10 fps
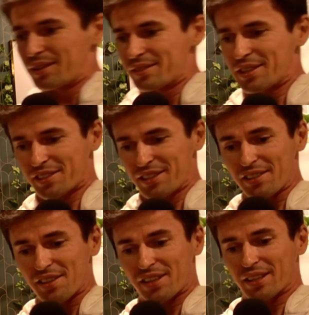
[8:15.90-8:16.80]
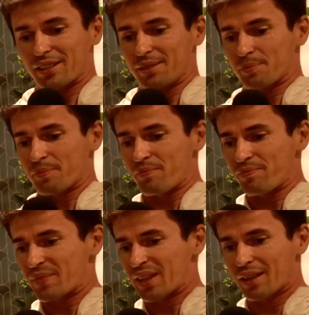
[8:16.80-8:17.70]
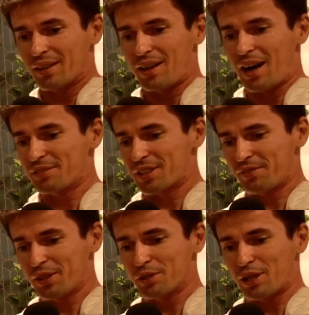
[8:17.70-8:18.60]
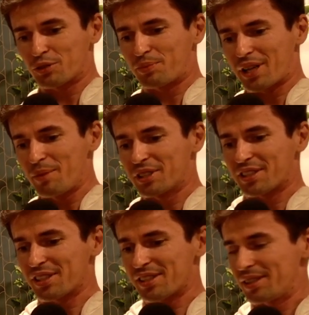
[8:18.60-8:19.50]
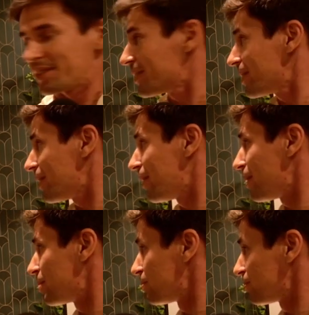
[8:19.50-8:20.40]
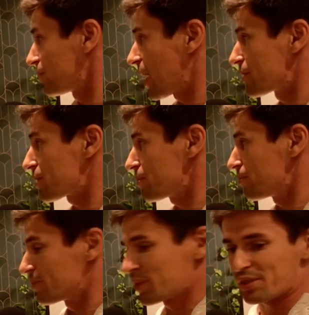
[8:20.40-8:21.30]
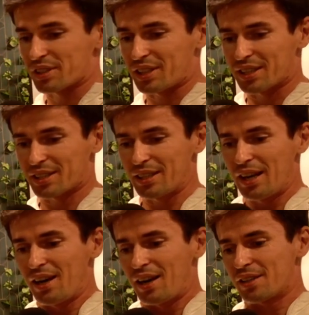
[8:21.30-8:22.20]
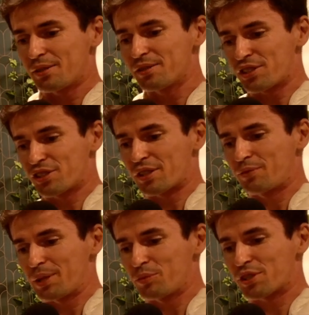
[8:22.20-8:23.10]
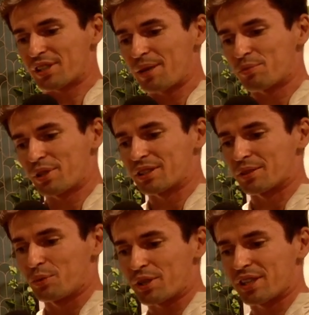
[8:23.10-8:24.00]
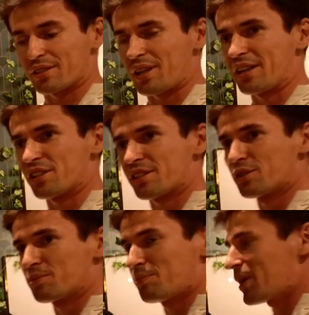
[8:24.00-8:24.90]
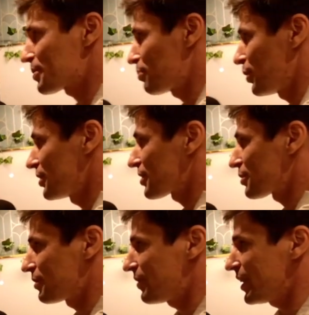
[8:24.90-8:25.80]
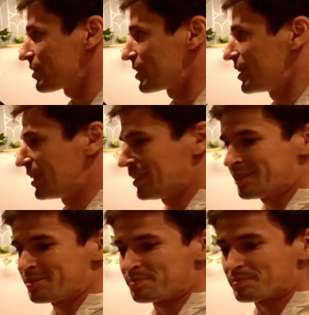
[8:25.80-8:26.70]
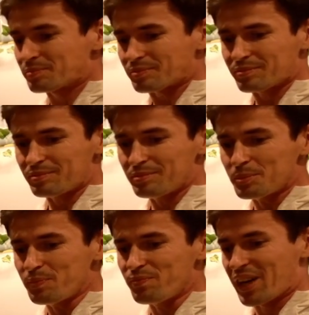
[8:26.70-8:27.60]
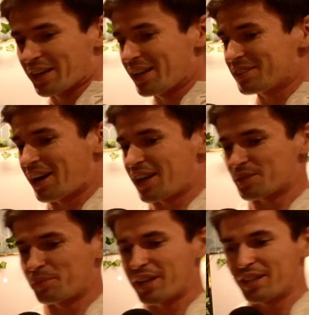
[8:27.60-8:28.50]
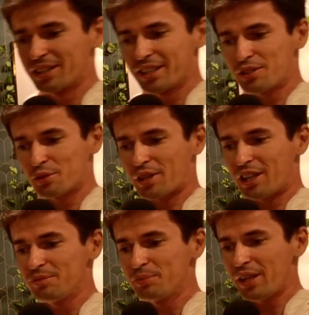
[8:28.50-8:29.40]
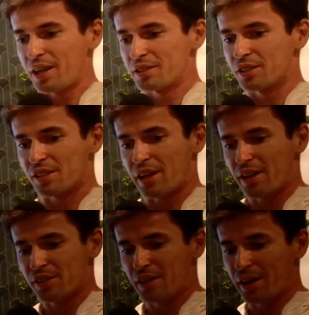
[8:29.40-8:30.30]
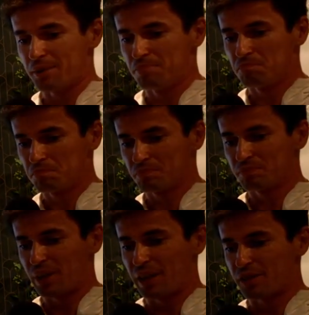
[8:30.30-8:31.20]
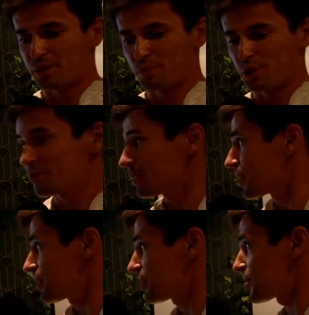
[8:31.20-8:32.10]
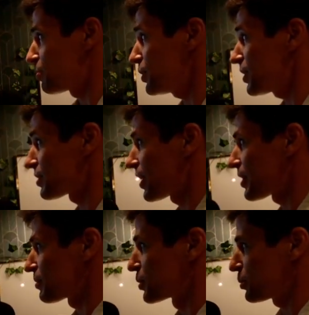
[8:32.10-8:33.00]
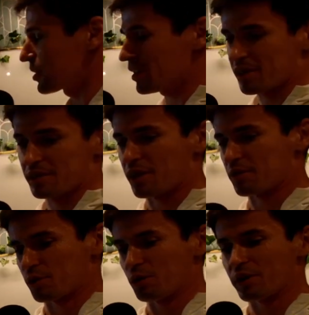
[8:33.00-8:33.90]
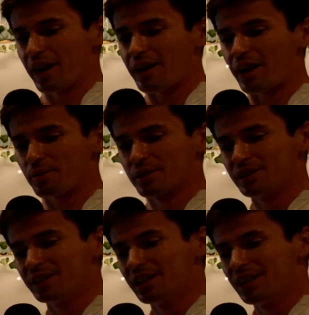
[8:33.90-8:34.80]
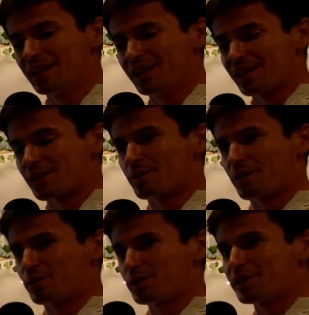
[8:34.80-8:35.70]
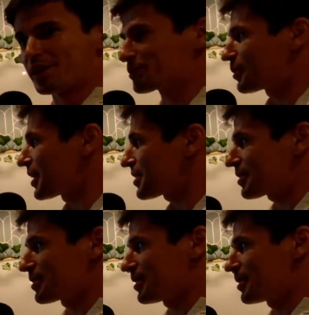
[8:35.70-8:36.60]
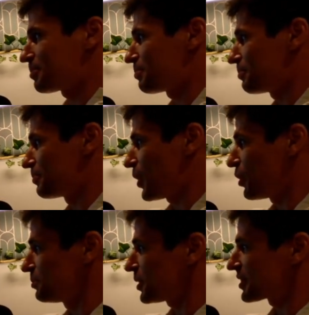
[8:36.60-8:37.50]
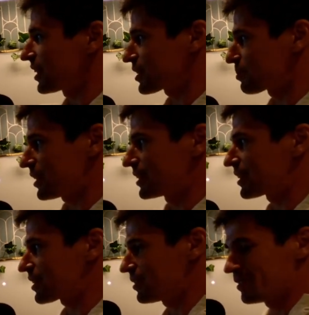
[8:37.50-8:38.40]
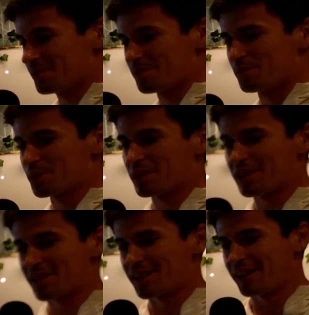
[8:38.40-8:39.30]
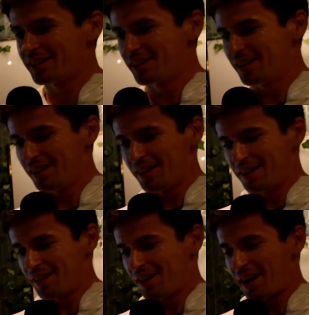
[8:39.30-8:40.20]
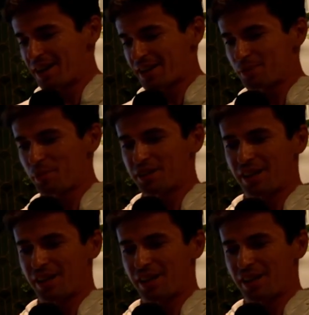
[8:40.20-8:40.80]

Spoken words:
There's another thing. After I figured out parameters, it's not that hard. I thought there's just one more step to get it working. I just need to pass pointer to a file. Again, I asked my colleague to help and it says like, it responded like, do this, and I was okay, I will. So I followed the advice, almost letter by letter, put it inside. I ran my